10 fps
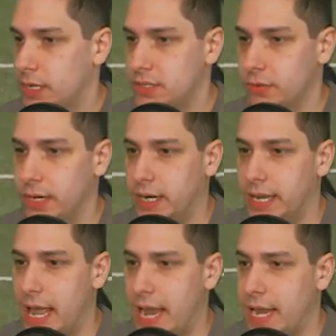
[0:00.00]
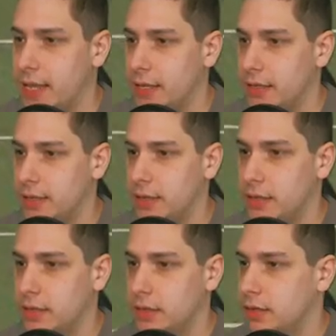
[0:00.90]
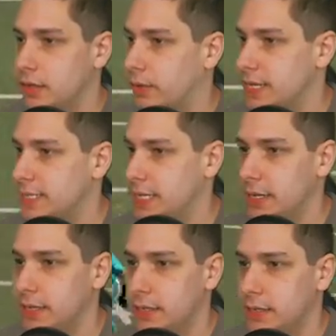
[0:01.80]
He's throwing it again. Or is he?